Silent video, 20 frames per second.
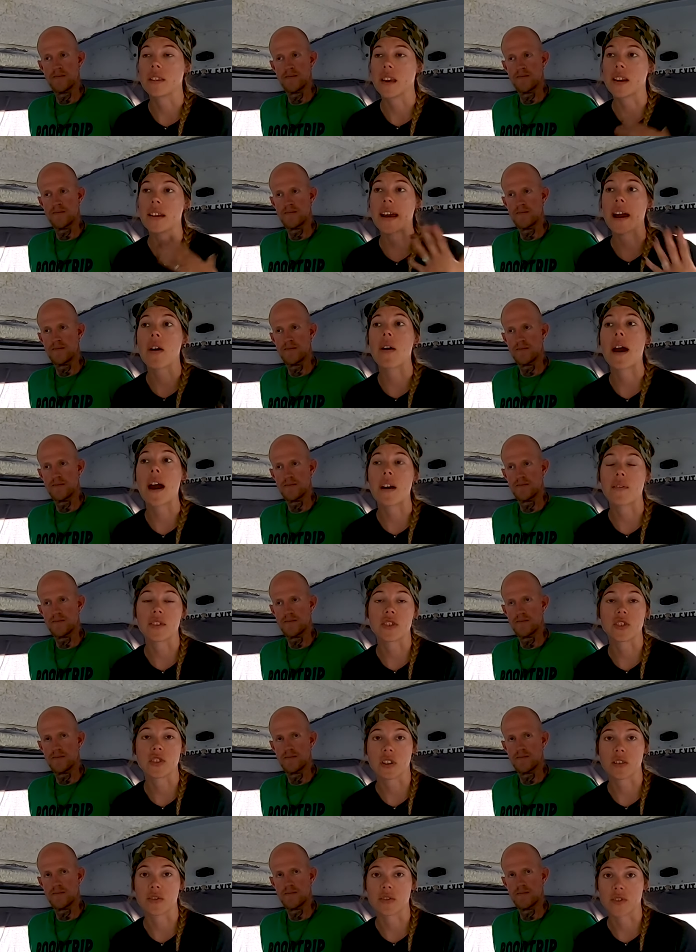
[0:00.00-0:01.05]
Speaker 1: now have a
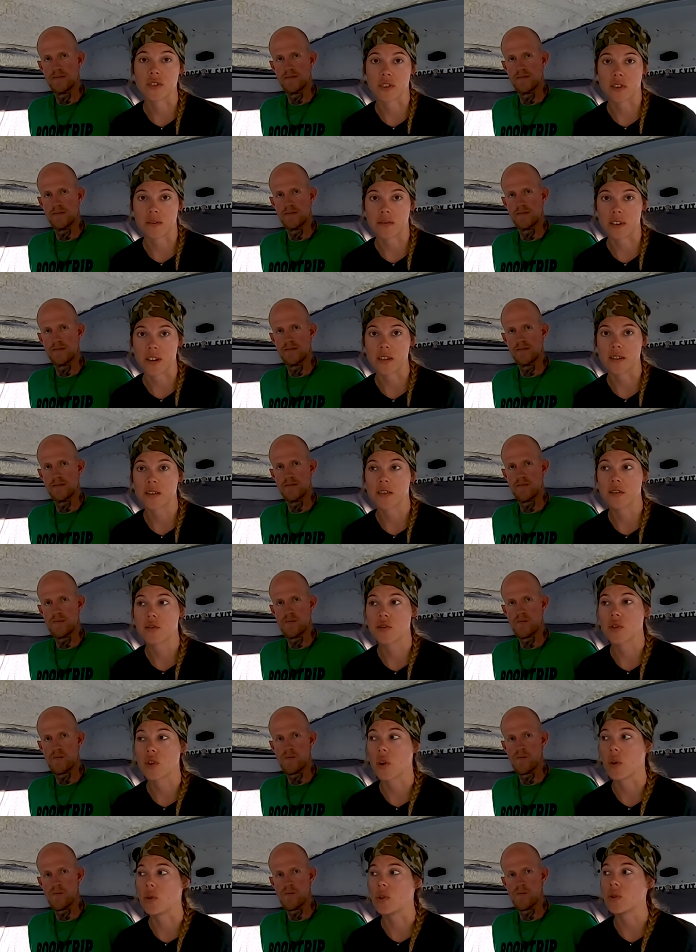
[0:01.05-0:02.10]
shuttle service.
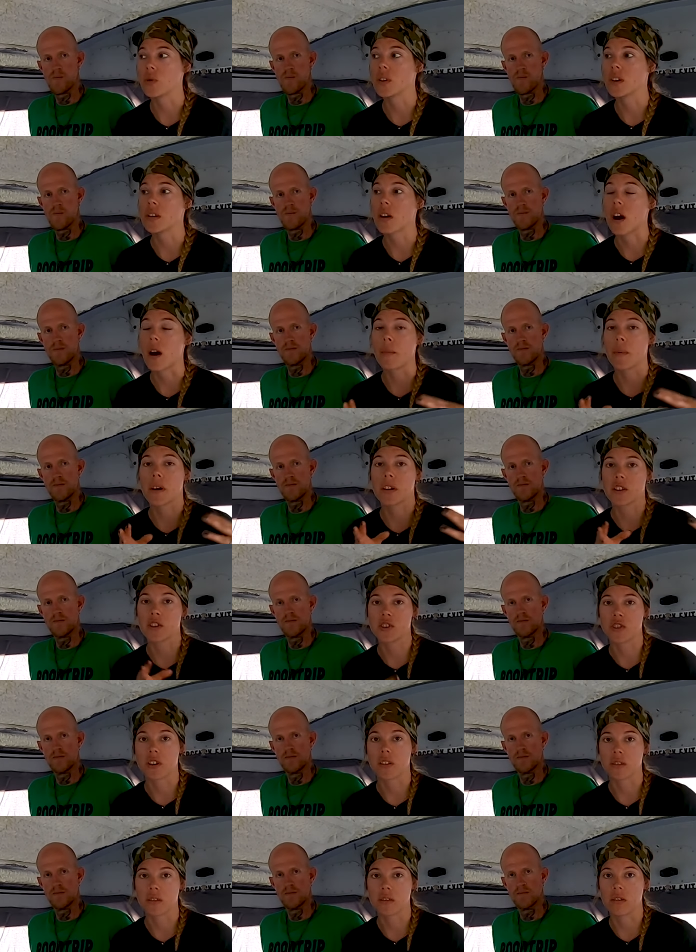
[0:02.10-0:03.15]
So you can hop on a
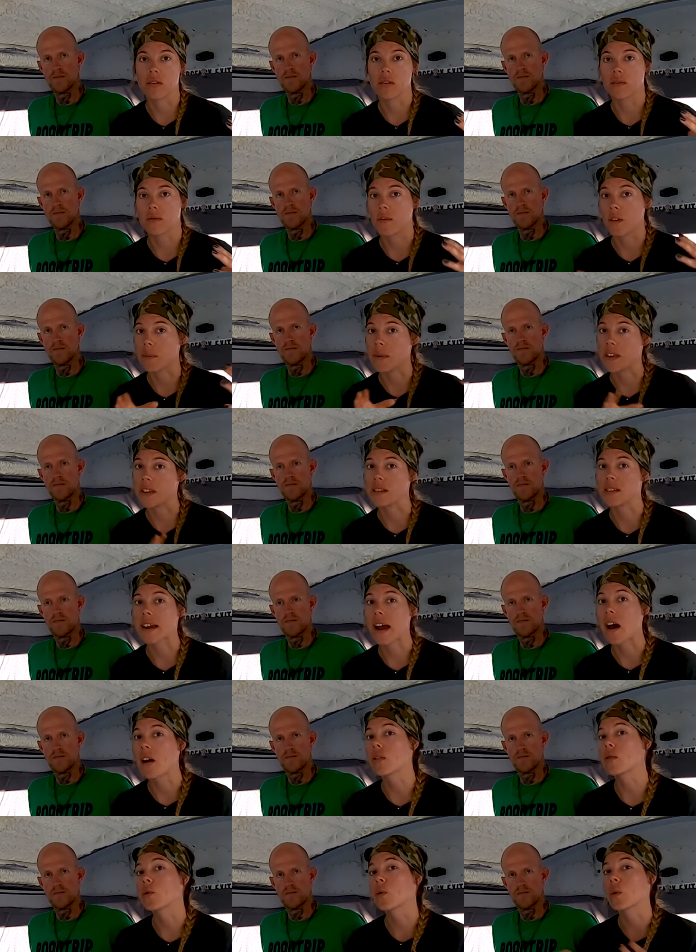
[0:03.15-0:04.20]
shuttle from in
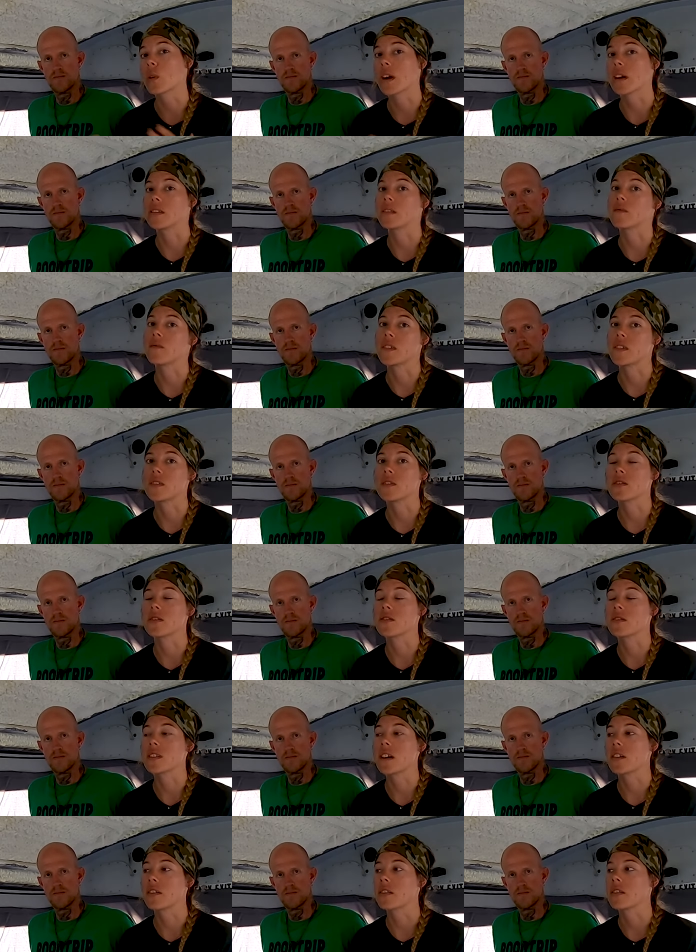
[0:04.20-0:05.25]
town or at the visitor
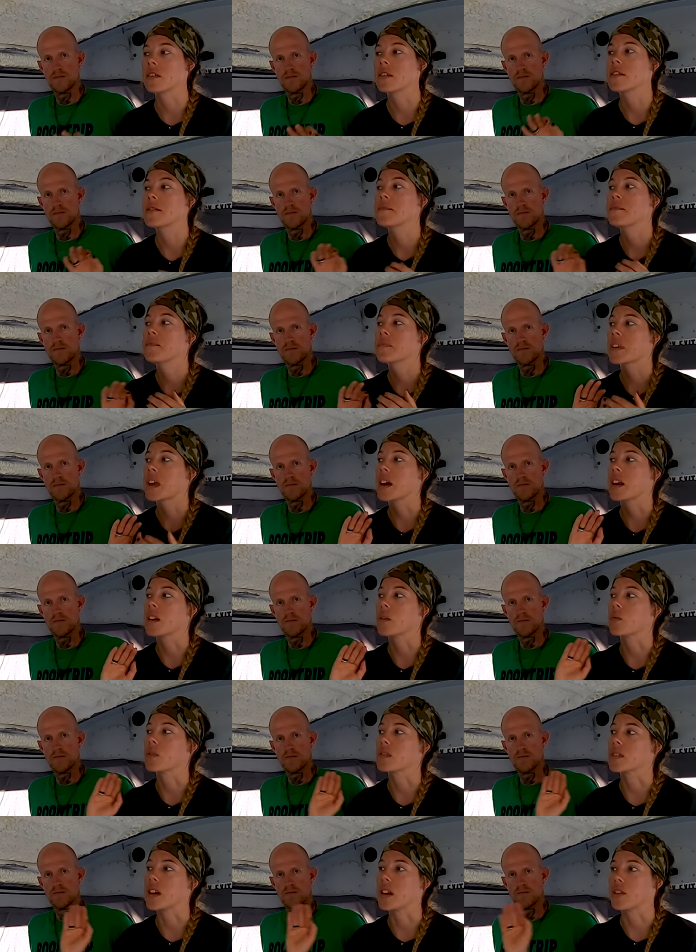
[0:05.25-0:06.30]
center, and it will
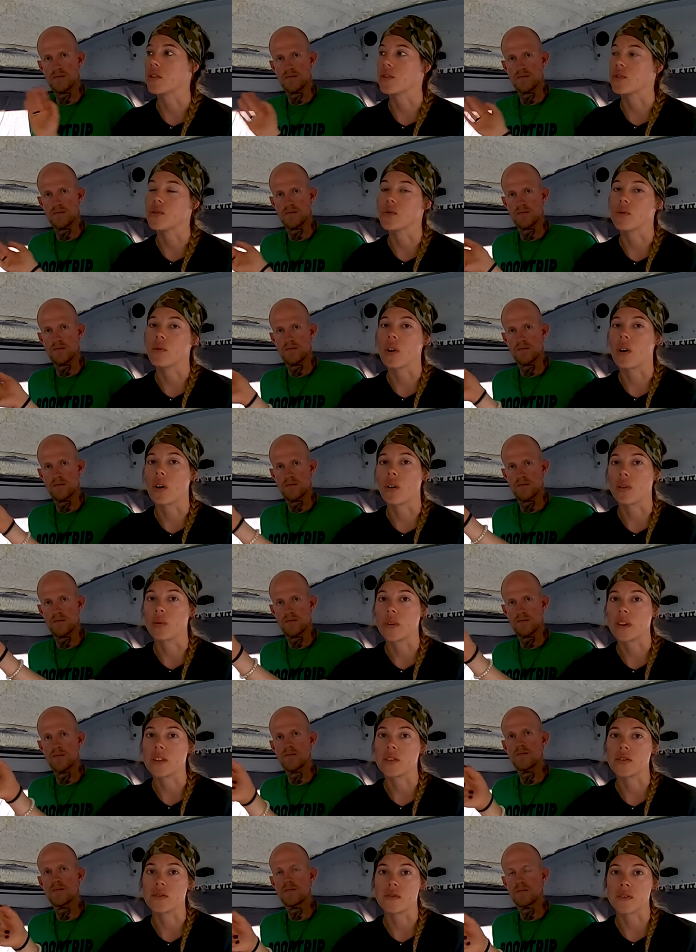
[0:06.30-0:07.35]
take you all the way
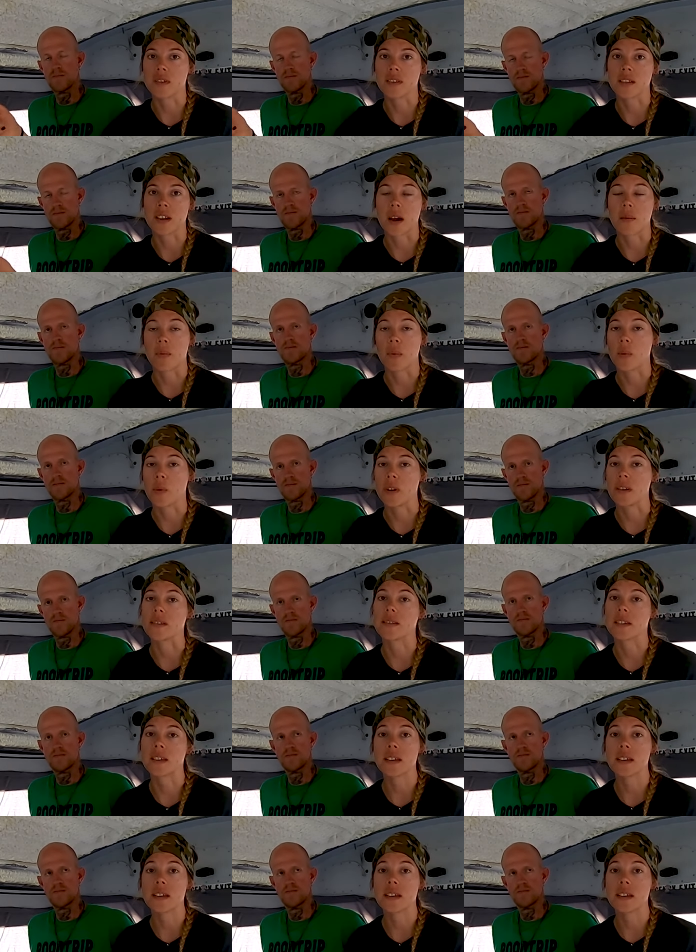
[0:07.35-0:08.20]
to the stop points